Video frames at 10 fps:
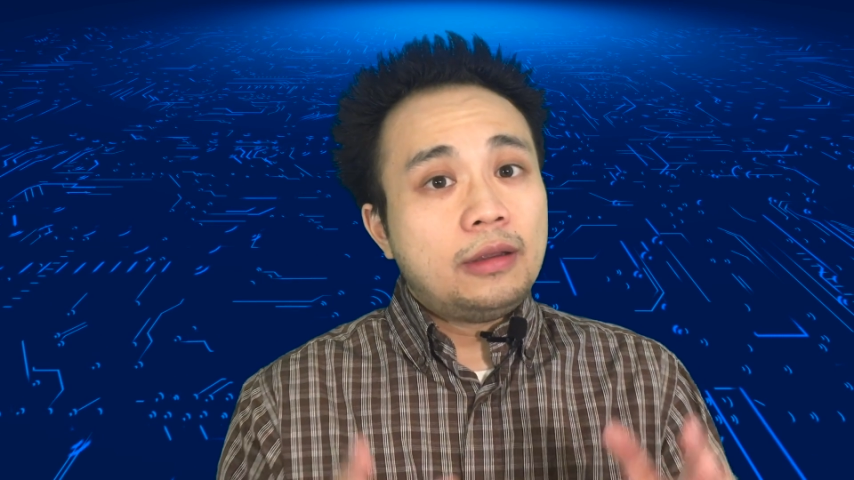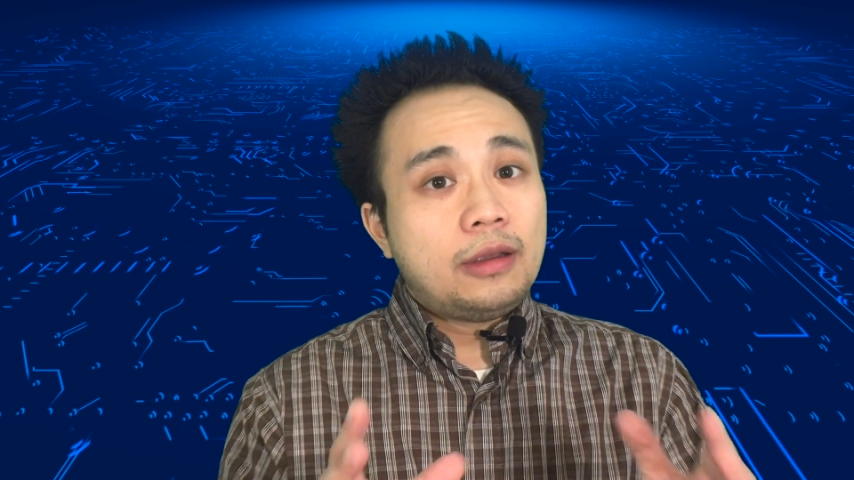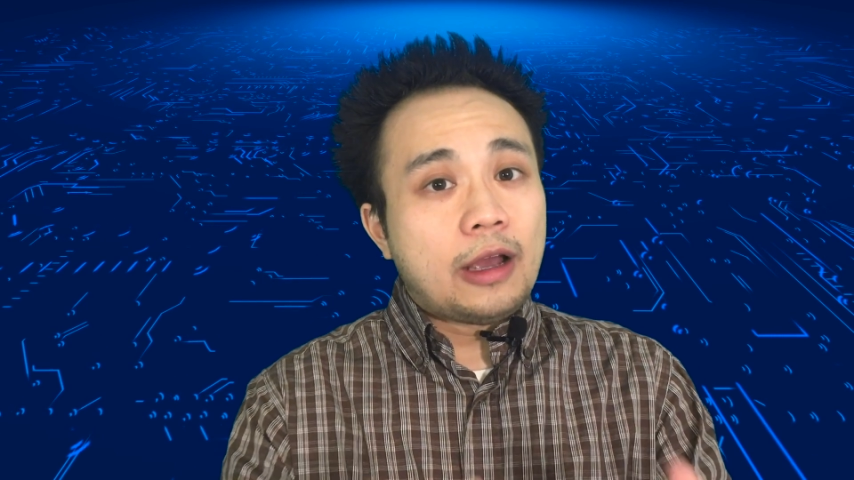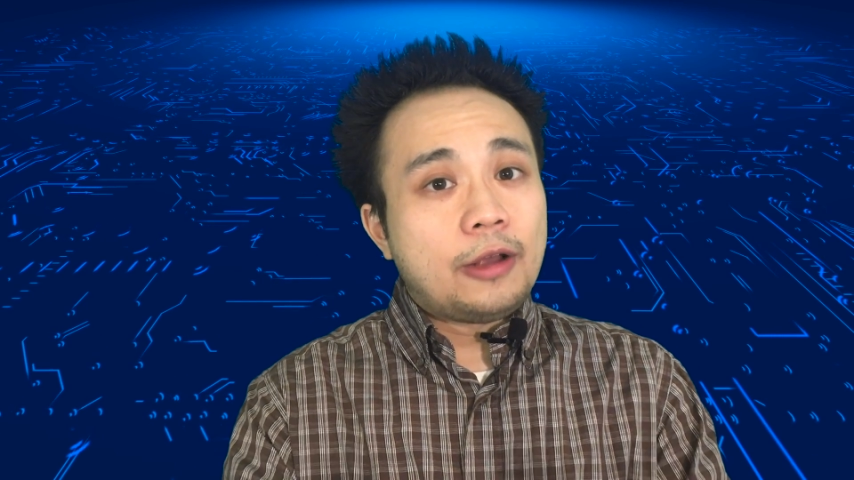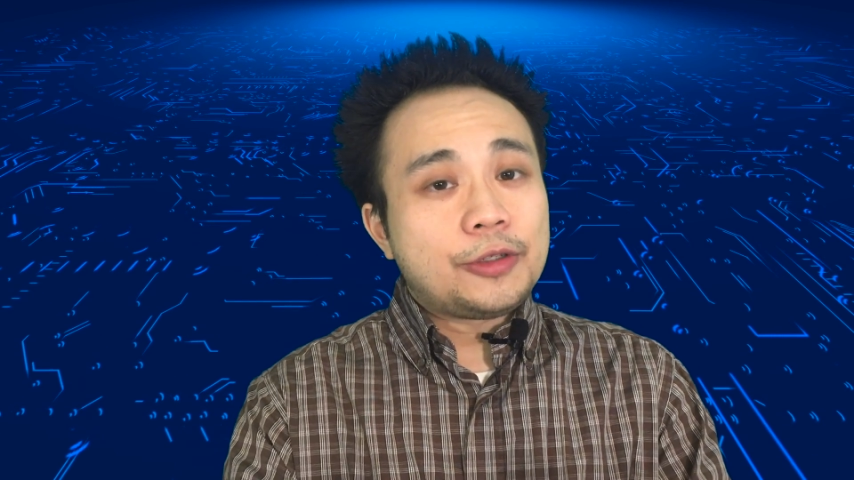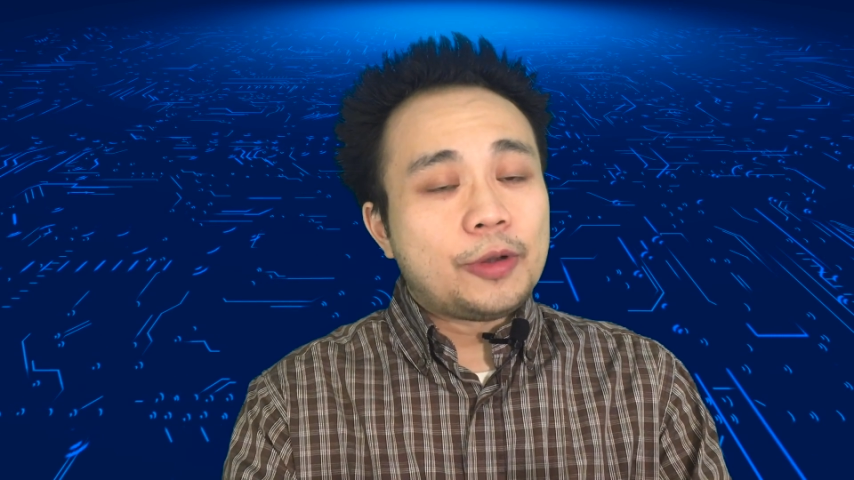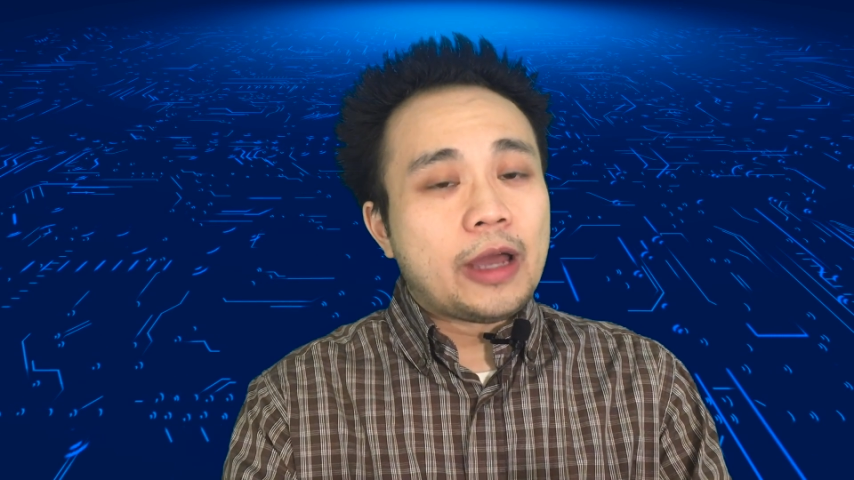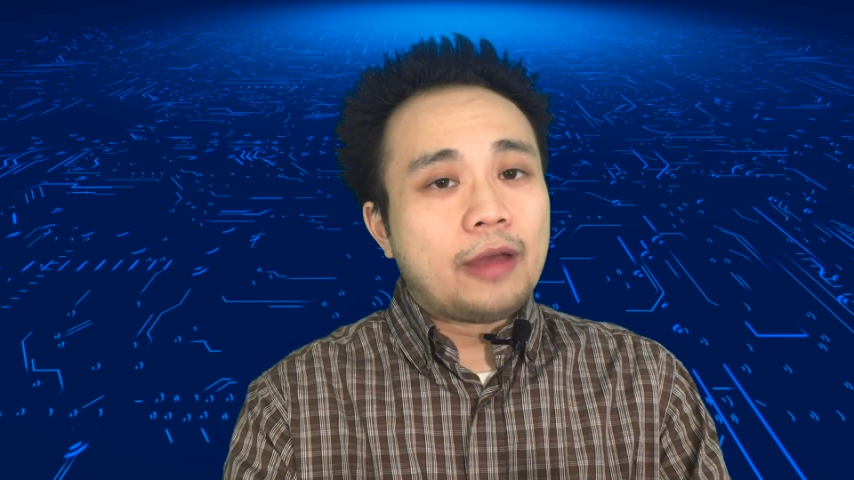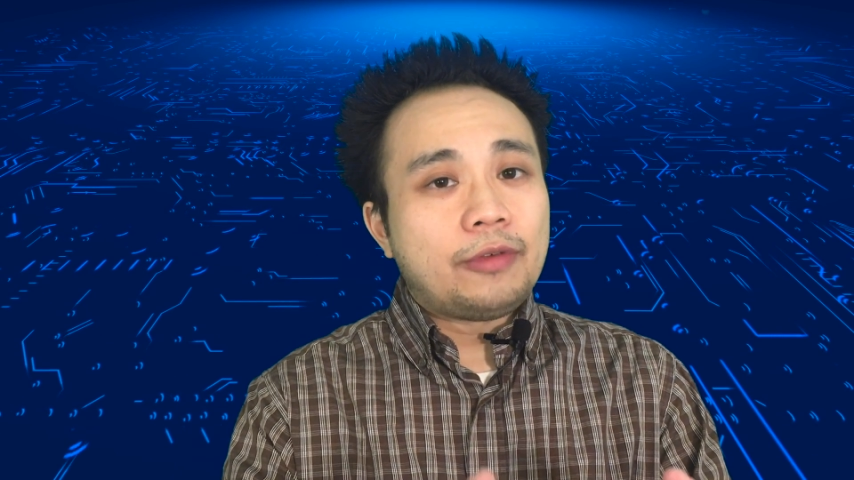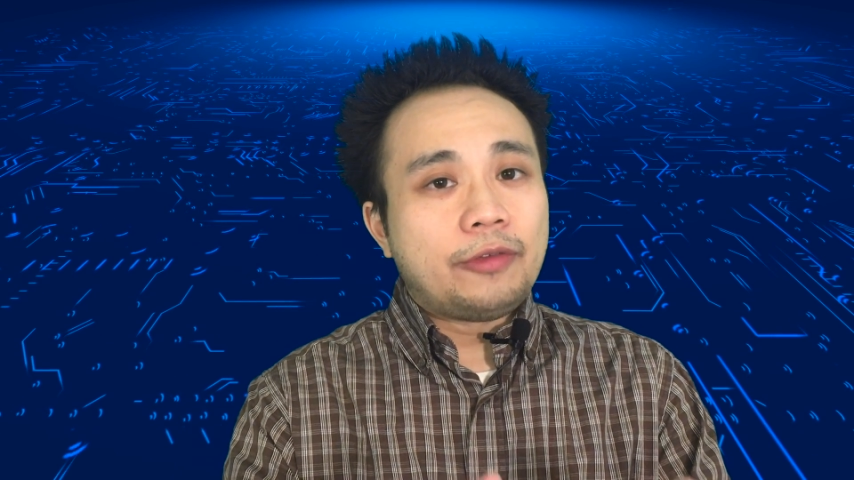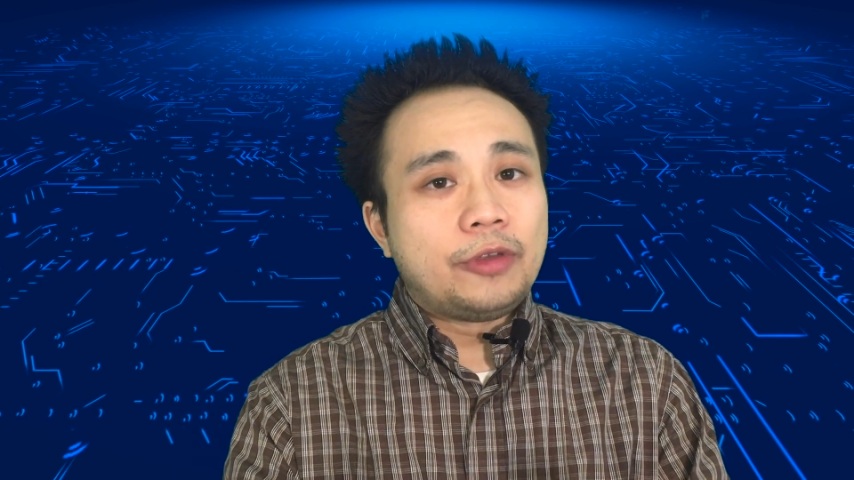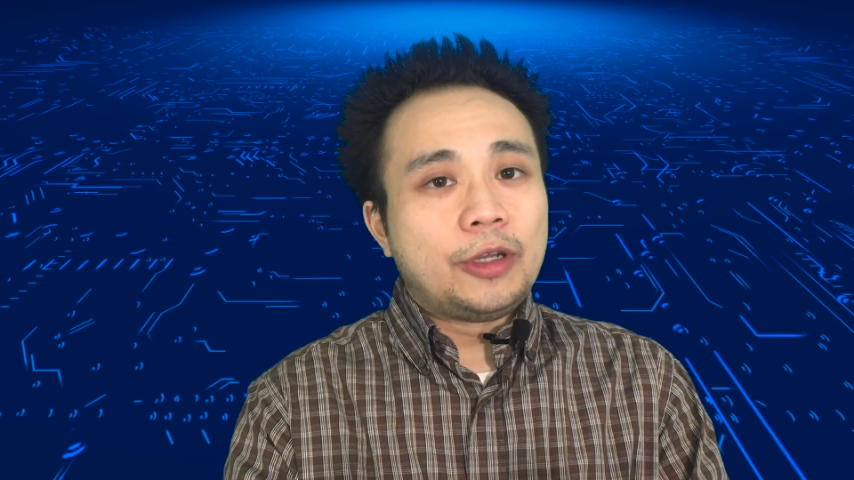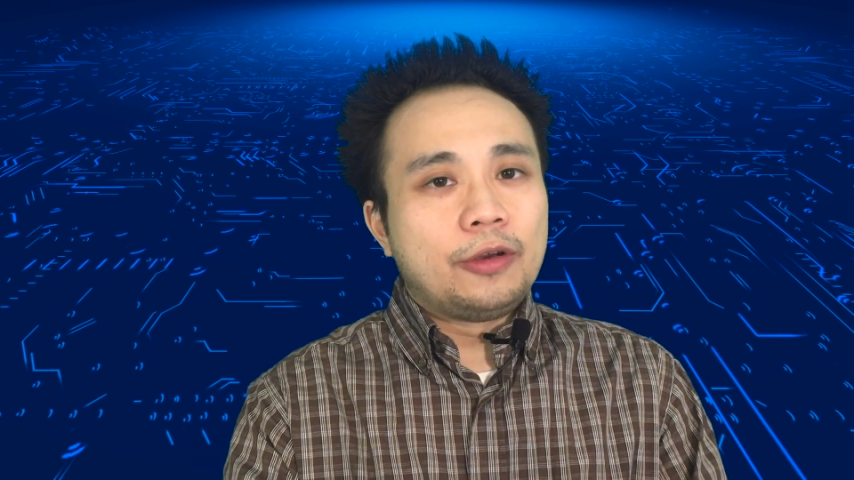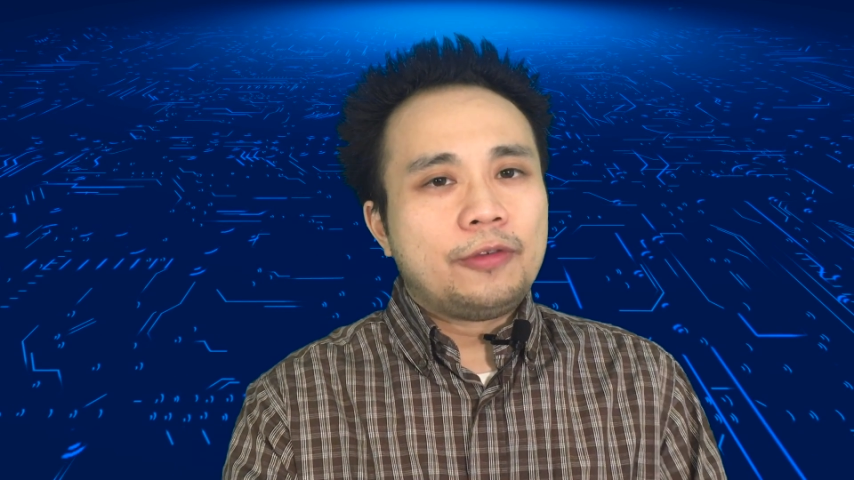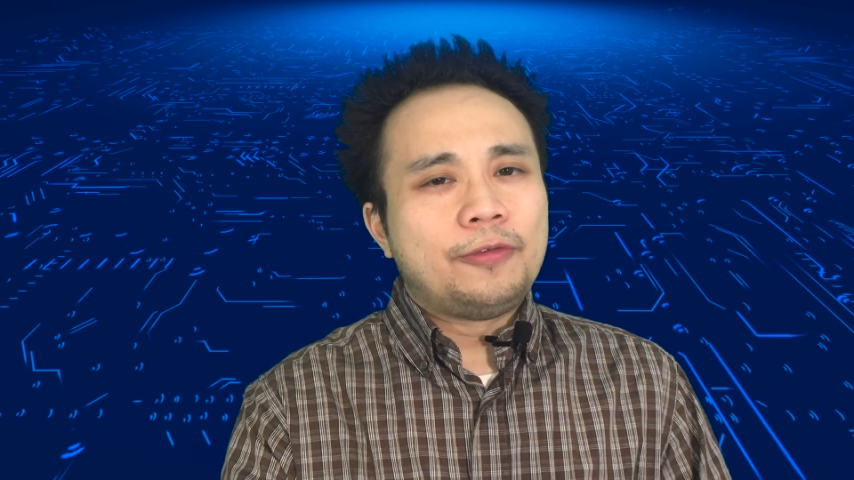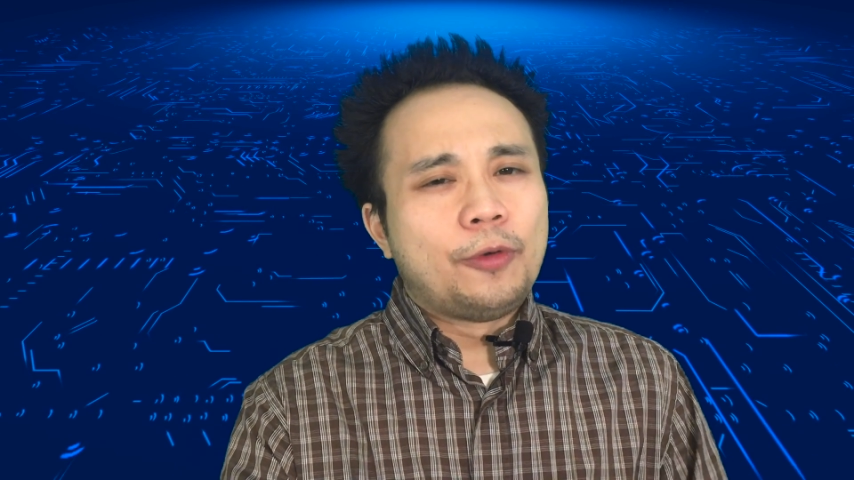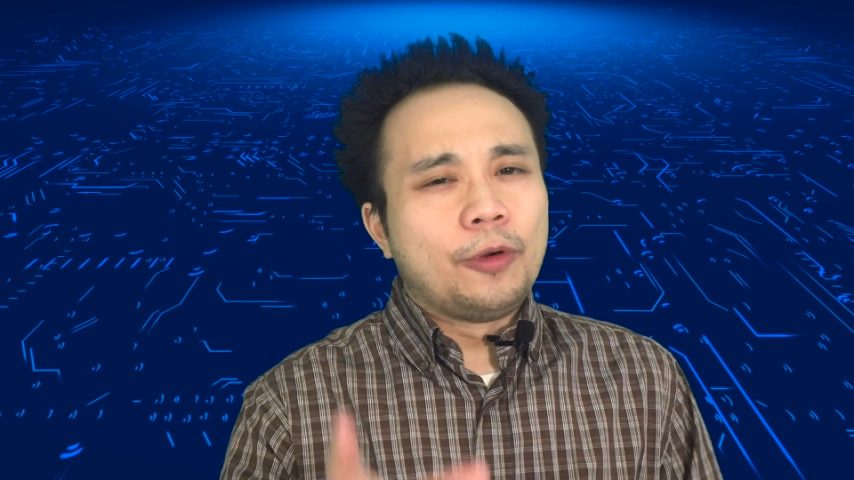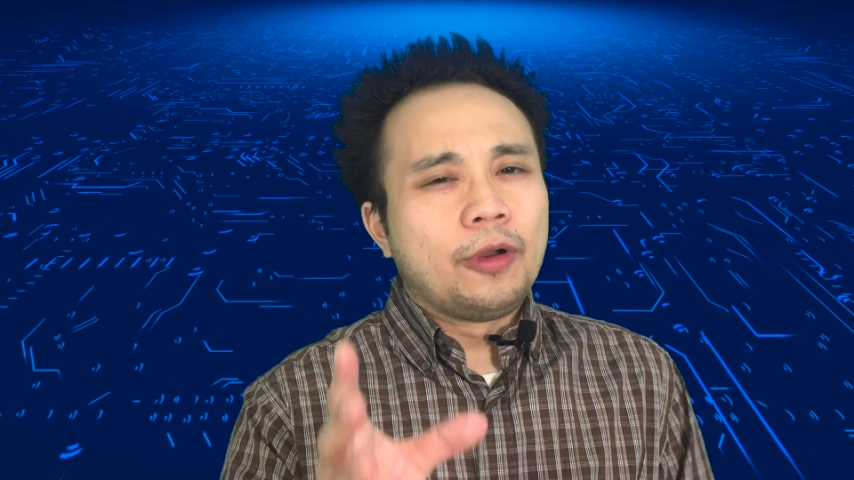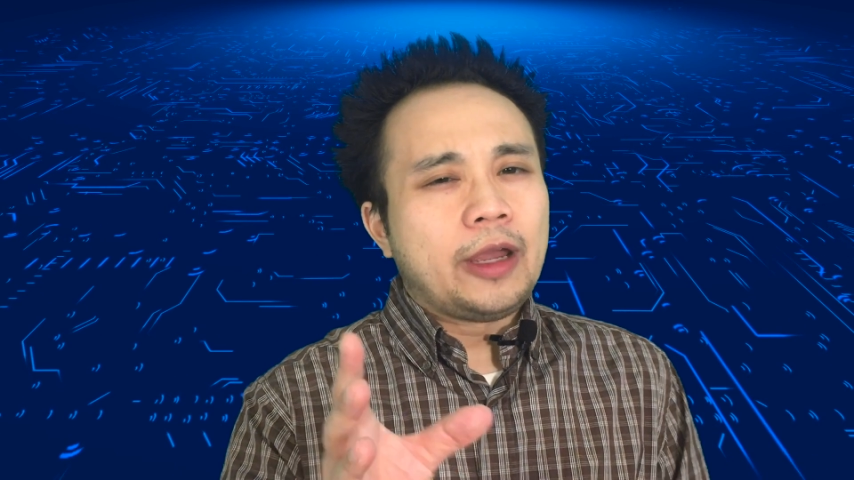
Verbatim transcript: I also have a video for